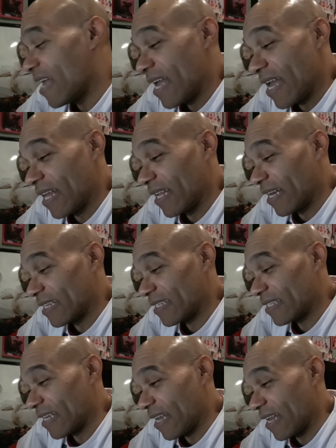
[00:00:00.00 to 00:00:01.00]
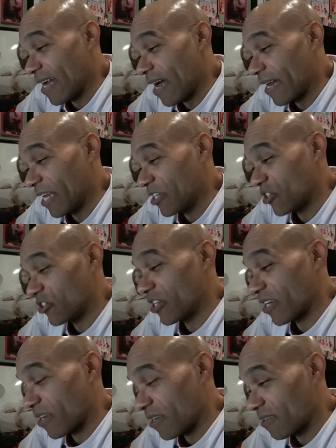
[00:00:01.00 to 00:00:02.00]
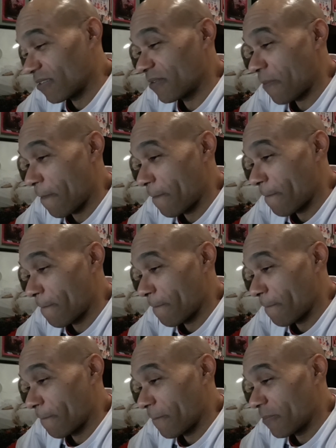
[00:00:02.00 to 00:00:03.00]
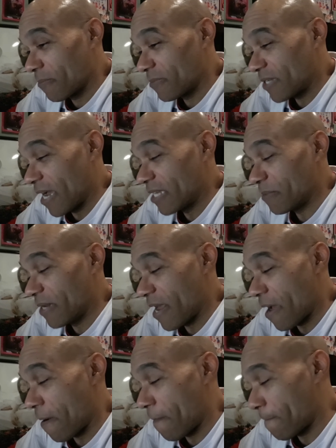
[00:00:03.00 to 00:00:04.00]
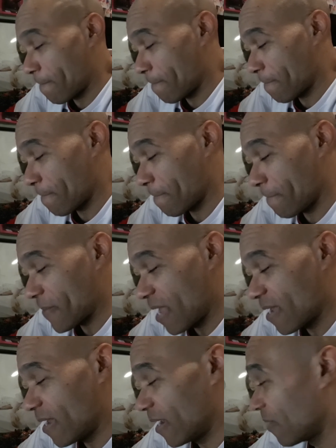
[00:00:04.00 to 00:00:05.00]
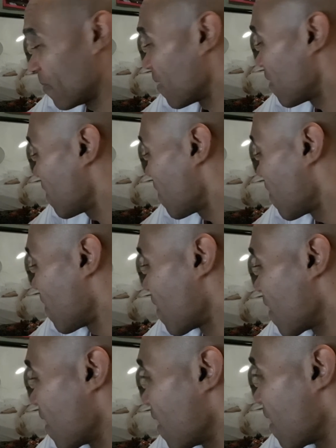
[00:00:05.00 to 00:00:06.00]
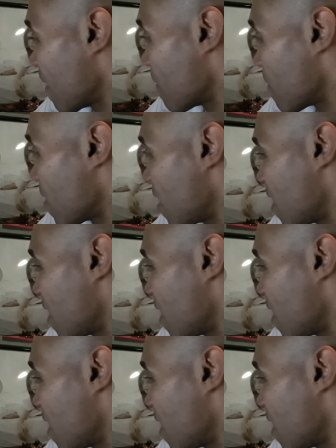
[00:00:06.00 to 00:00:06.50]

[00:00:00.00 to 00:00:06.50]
unless a hot Asian chick ties me down. Anyway, um,